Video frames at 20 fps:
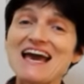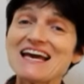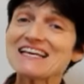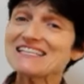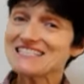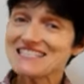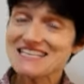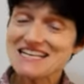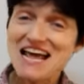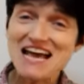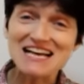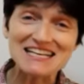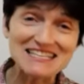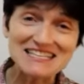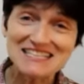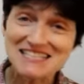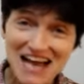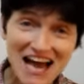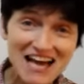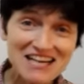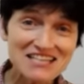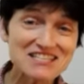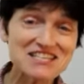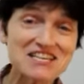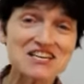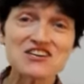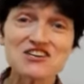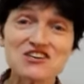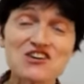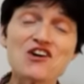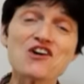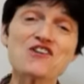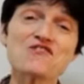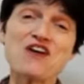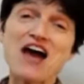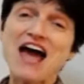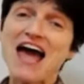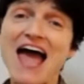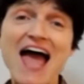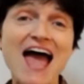It's an exciting
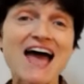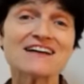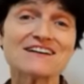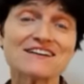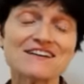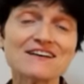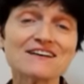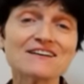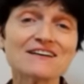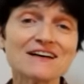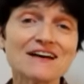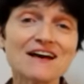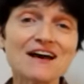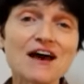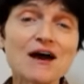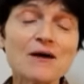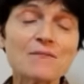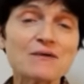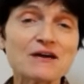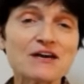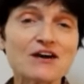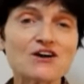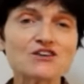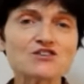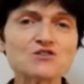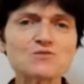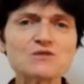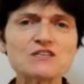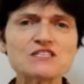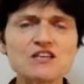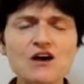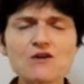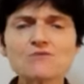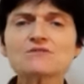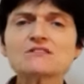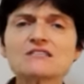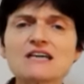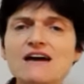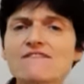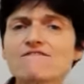year ahead because we
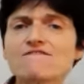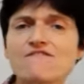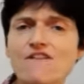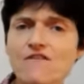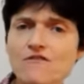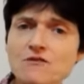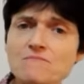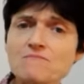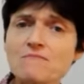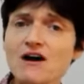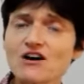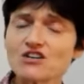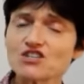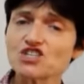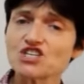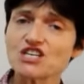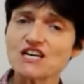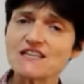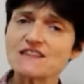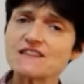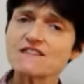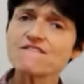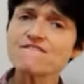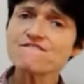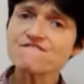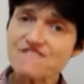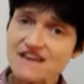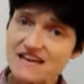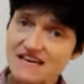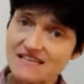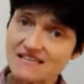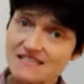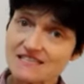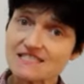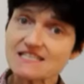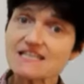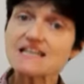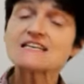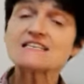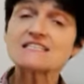don't have very much in the
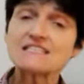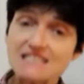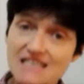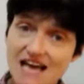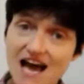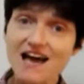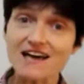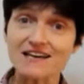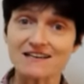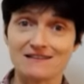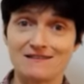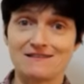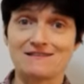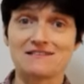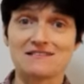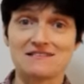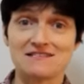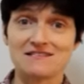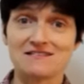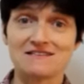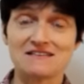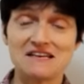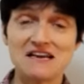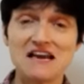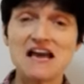fixed signs.